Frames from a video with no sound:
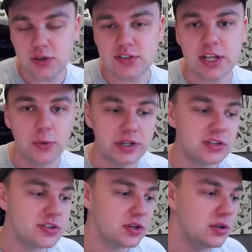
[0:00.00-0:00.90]
You still need
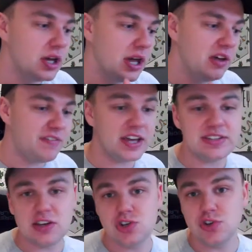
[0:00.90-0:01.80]
to fix
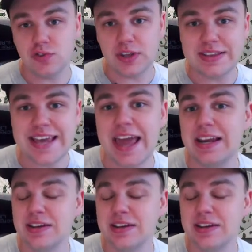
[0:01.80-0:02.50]
issues for the tenant.